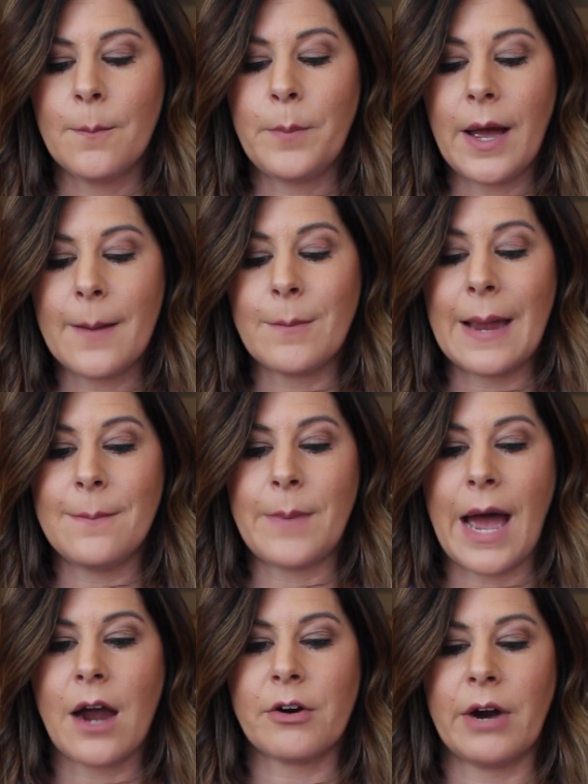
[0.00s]
But my
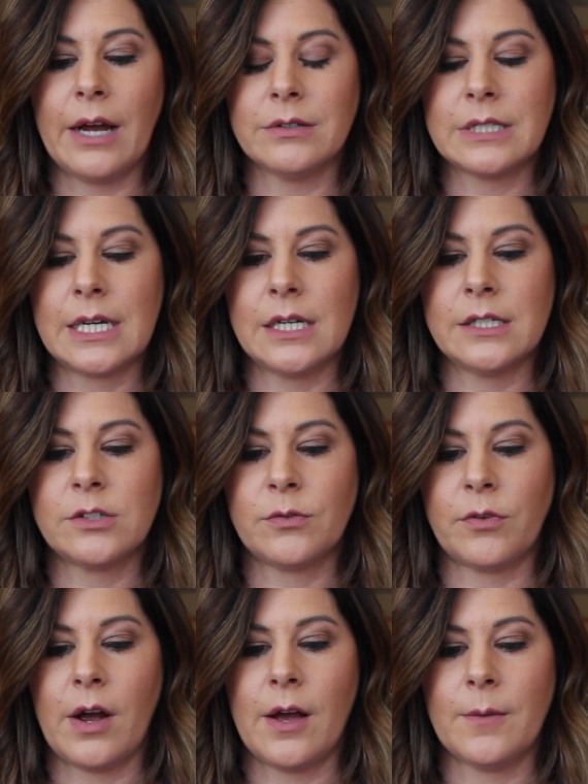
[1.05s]
background is
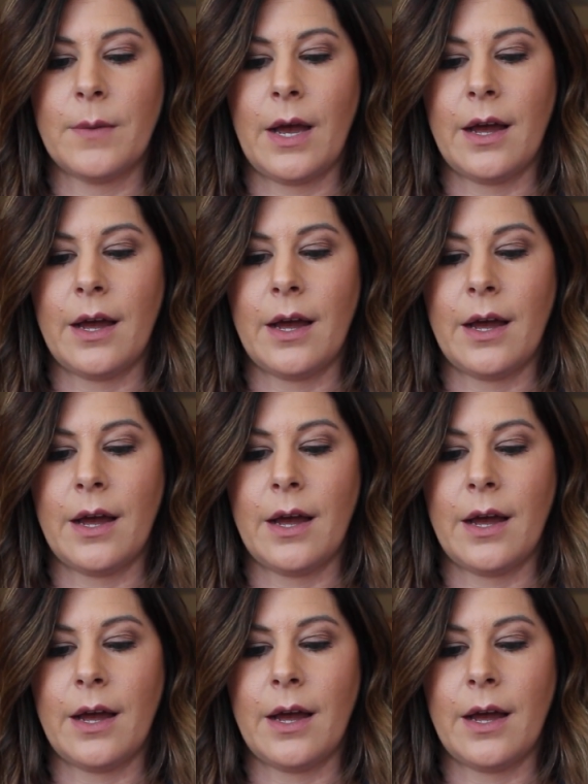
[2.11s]
from